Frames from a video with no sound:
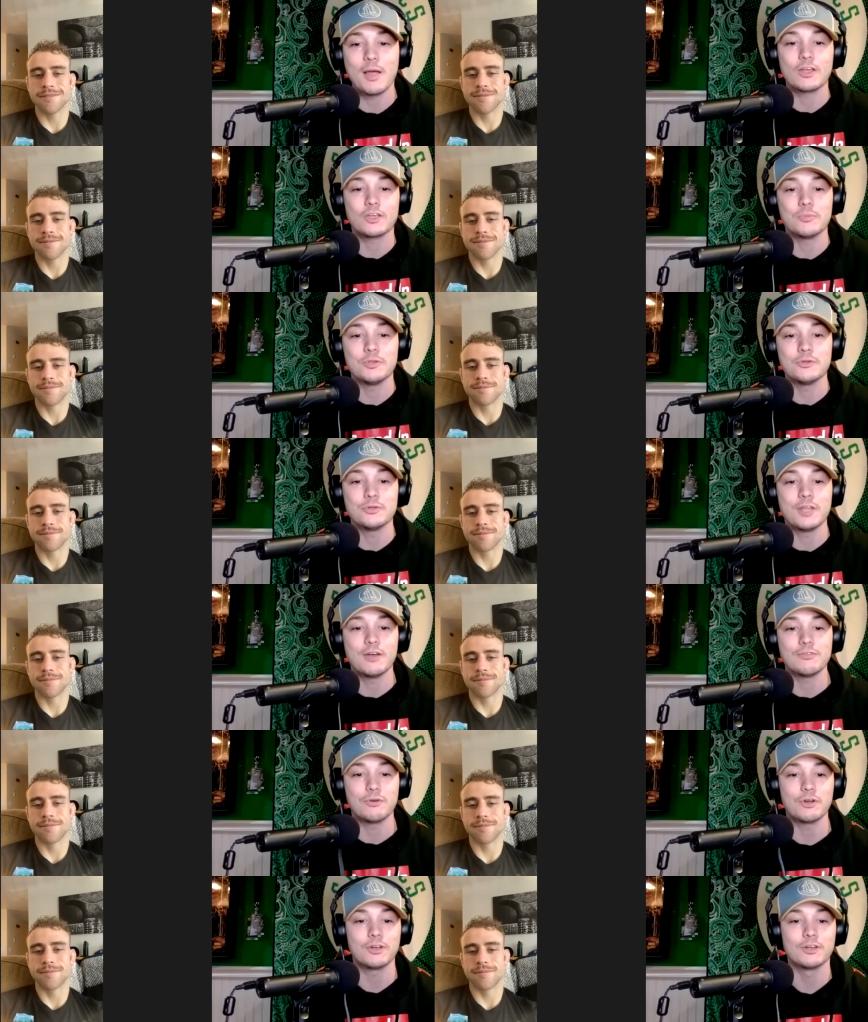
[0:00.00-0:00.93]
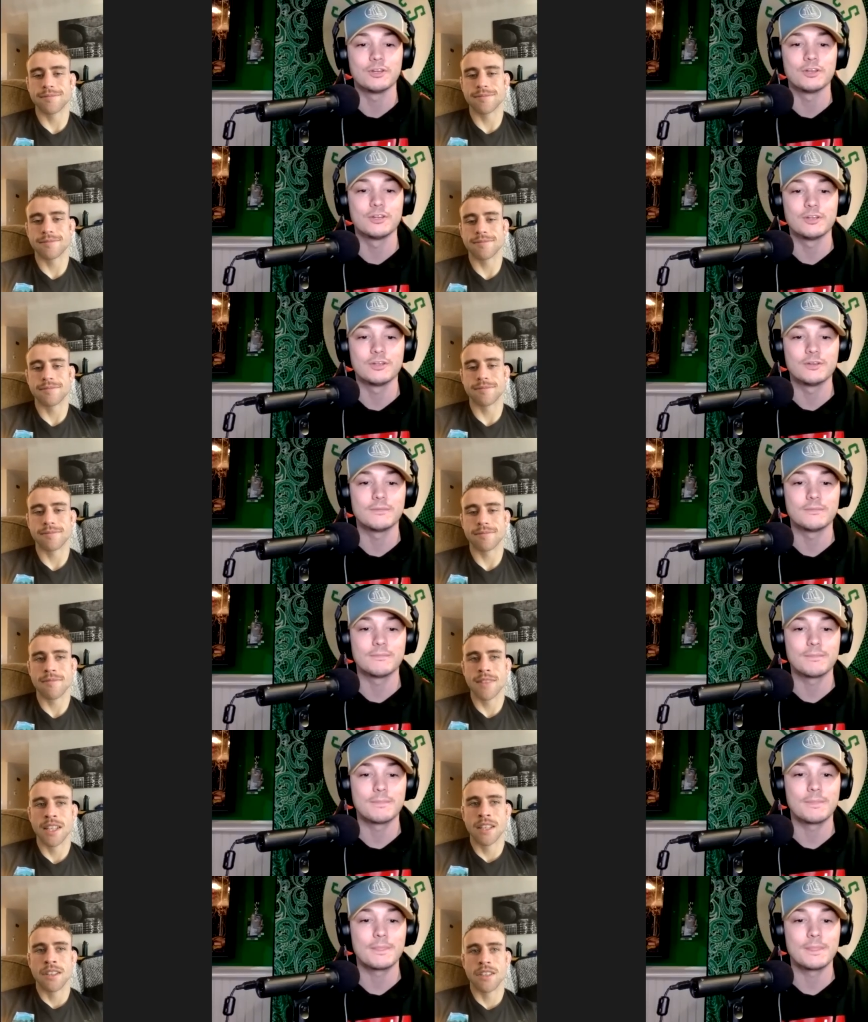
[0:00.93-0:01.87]
Speaker 1: long have you been doing that for?
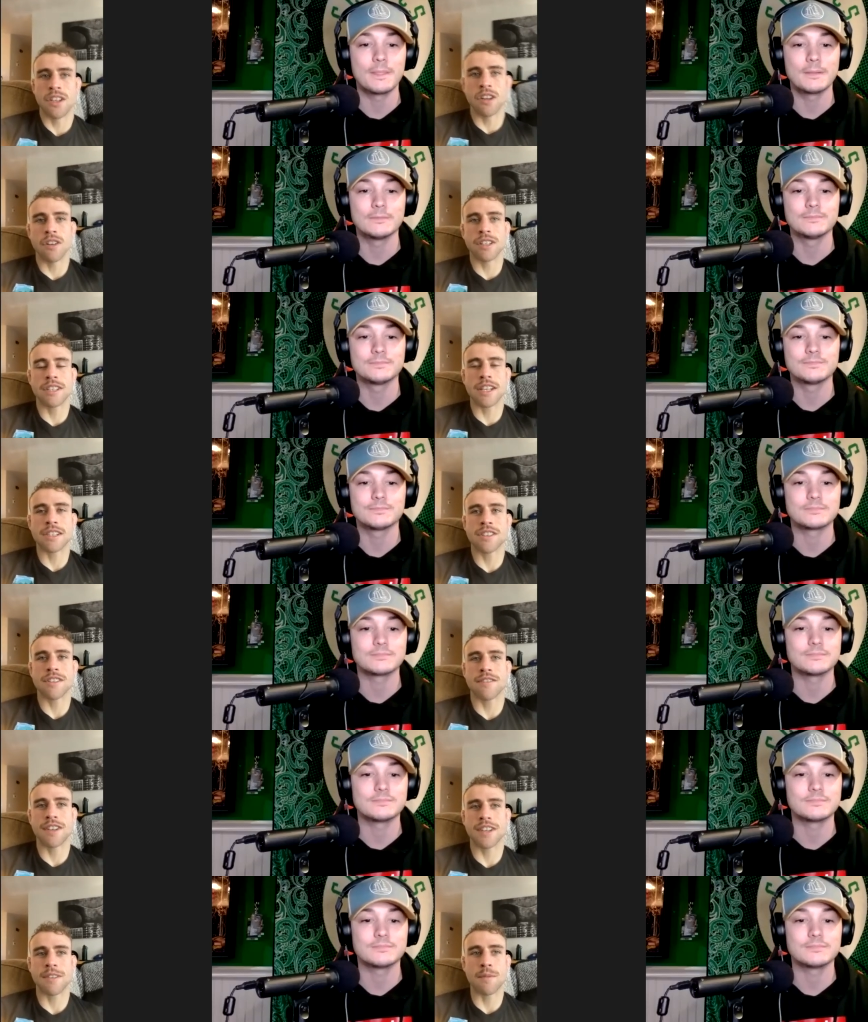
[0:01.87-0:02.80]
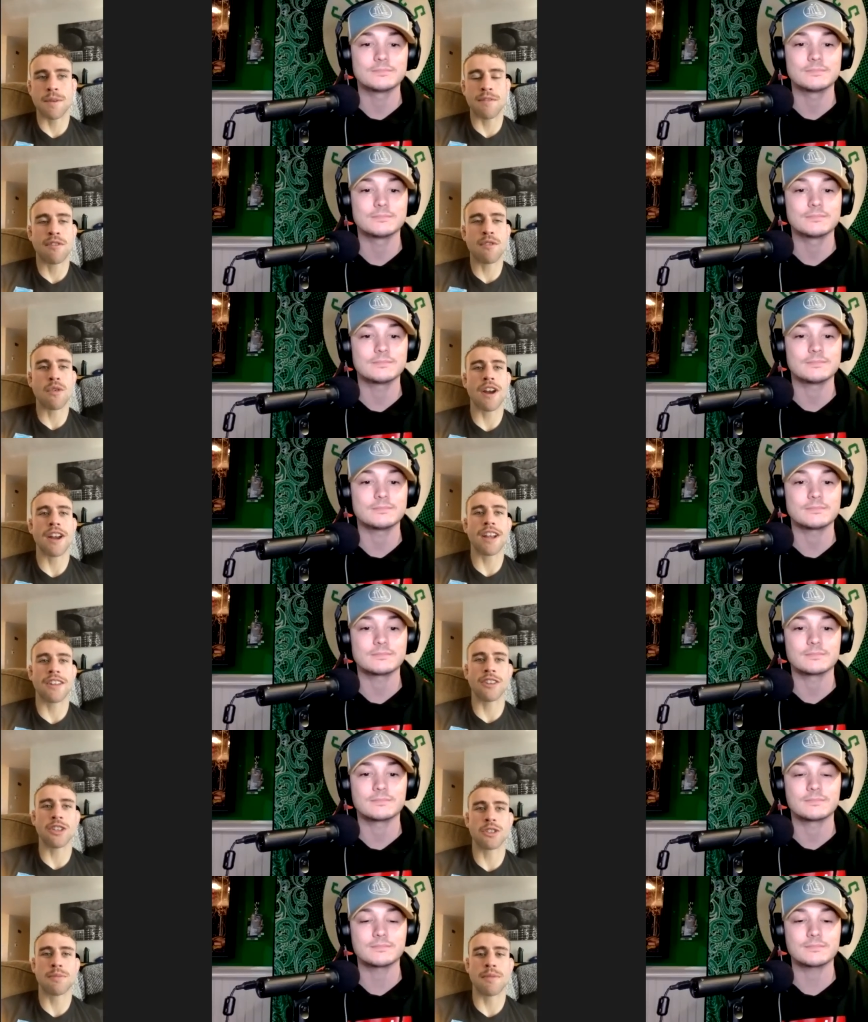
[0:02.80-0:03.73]
Speaker 2: You know, it's actually funny. Before I got
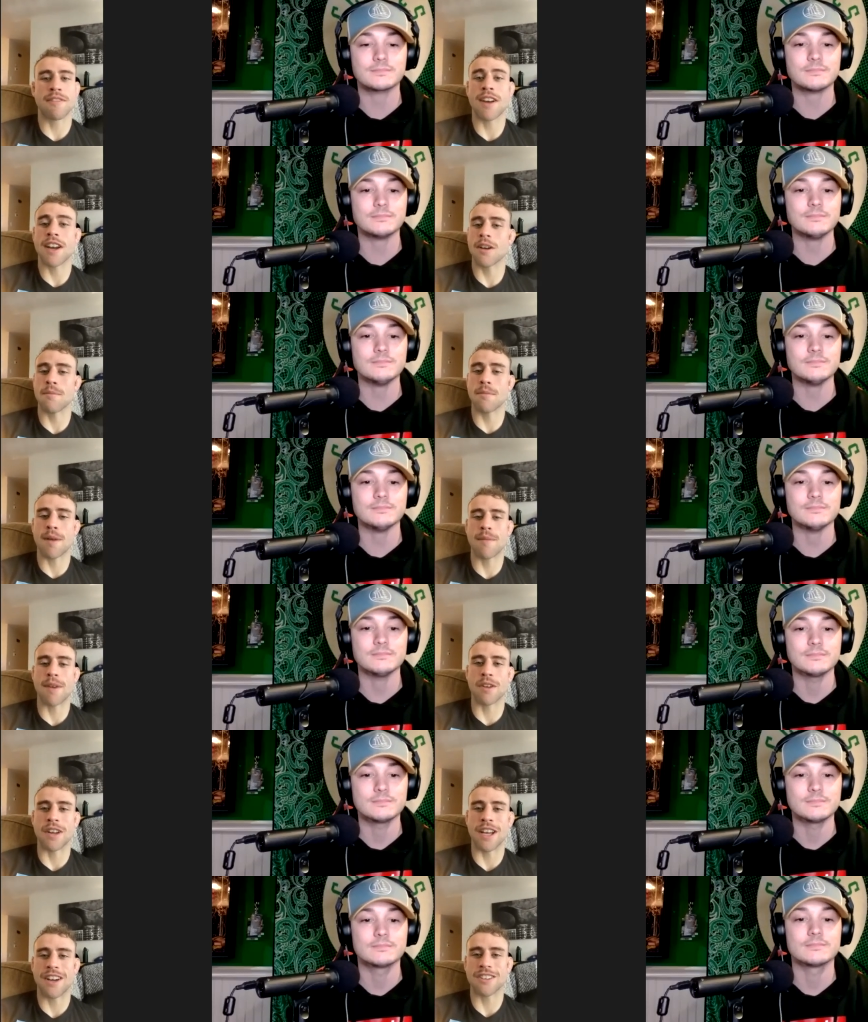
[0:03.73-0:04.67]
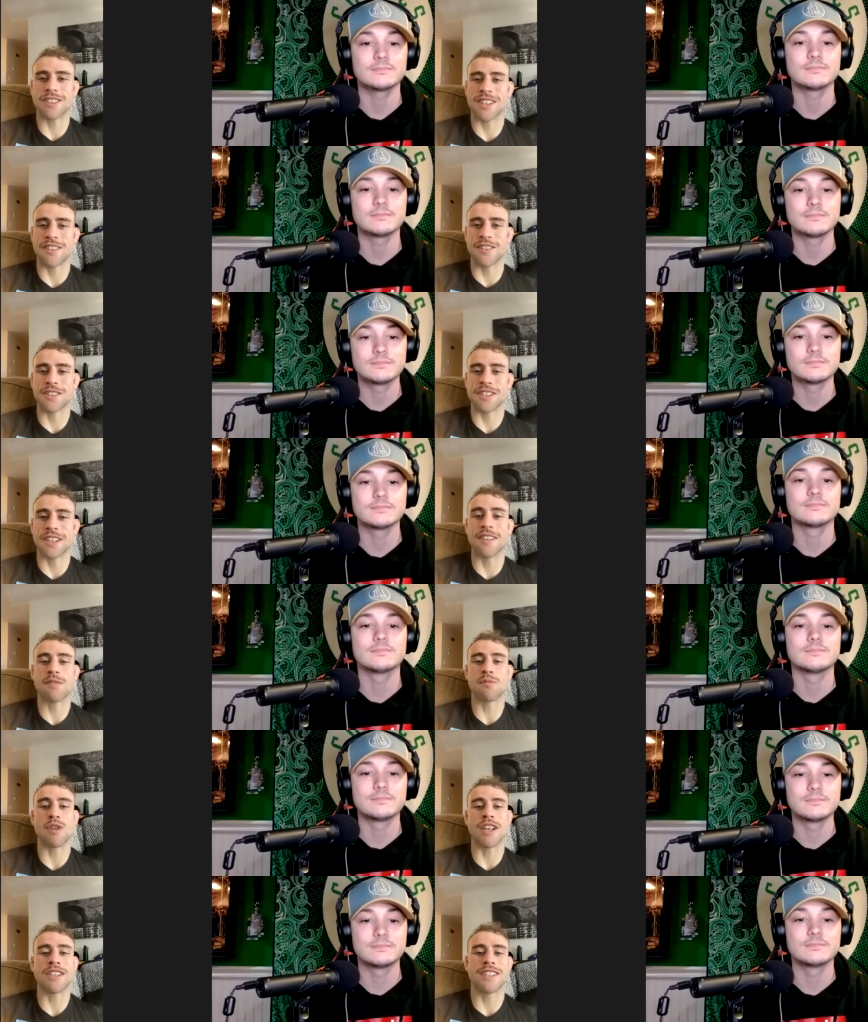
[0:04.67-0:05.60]
in The Ultimate Fighter and bought my own house, I was a
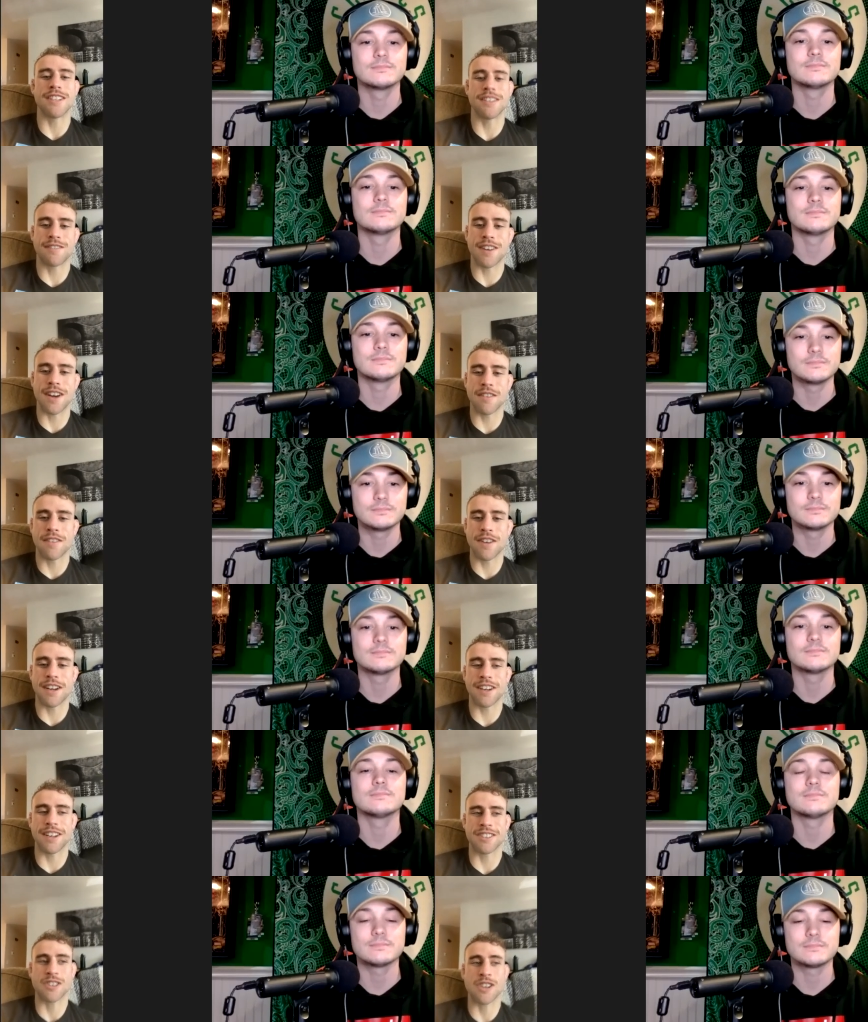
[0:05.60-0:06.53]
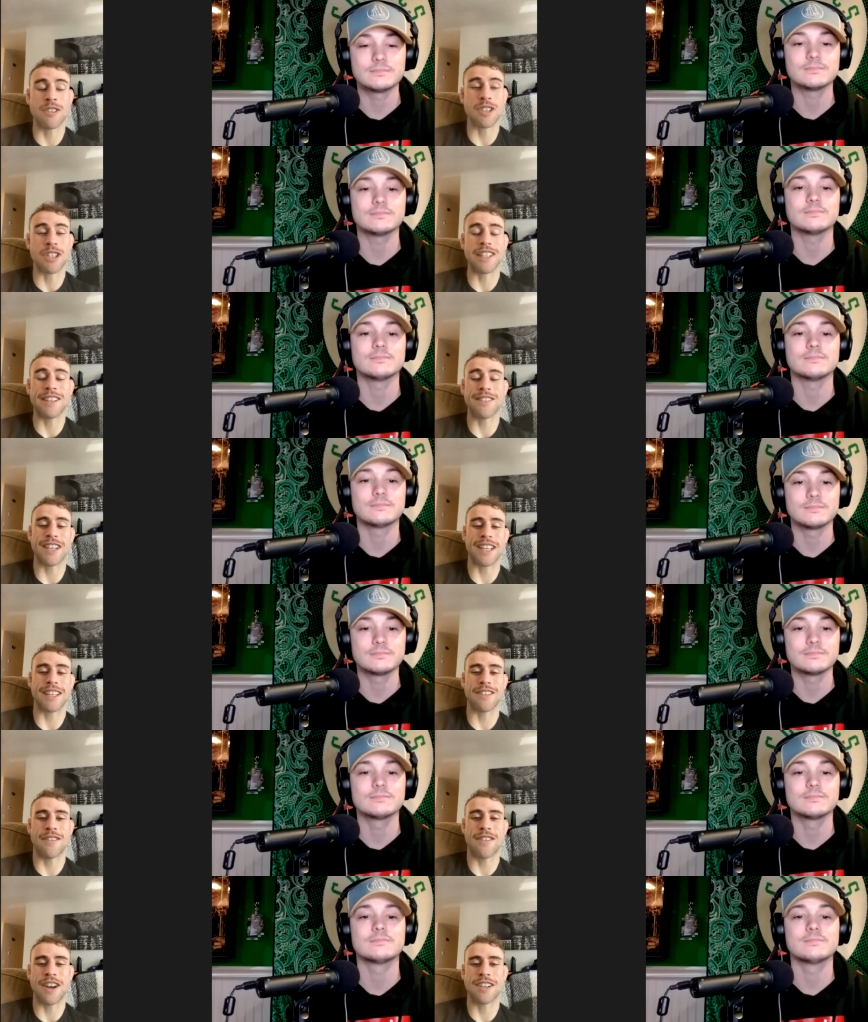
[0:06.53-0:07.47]
resident firefighter. And so I was living at
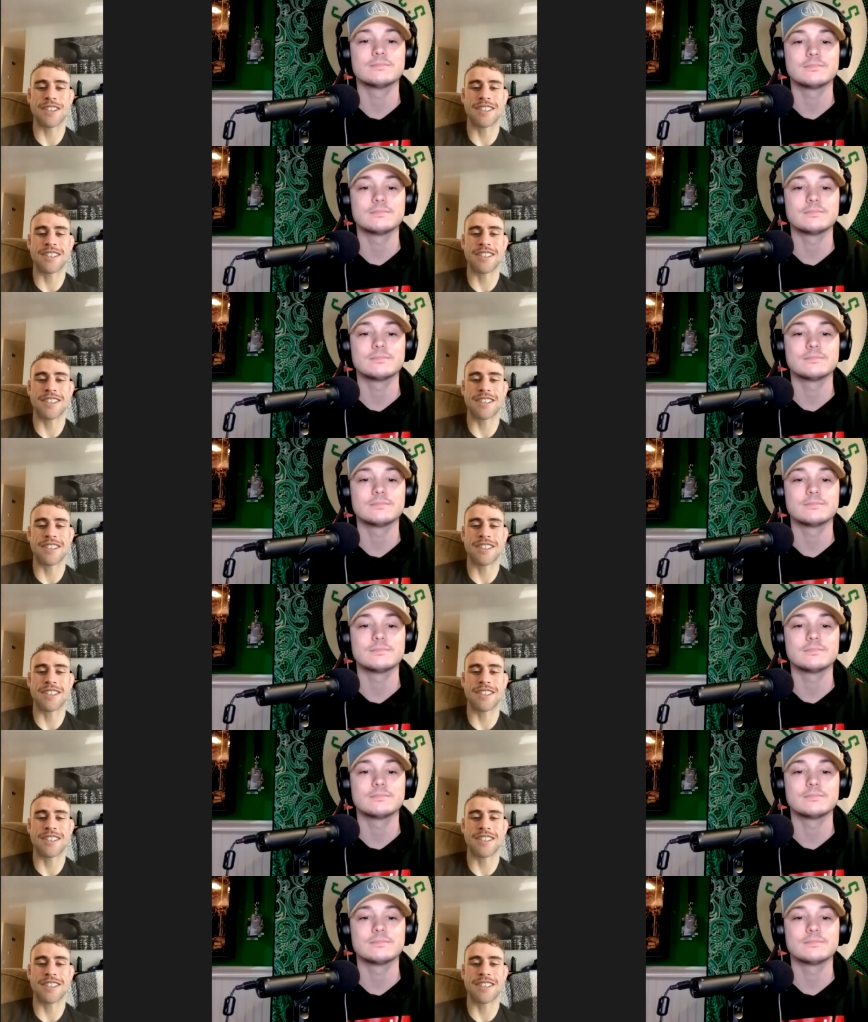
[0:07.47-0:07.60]
the fire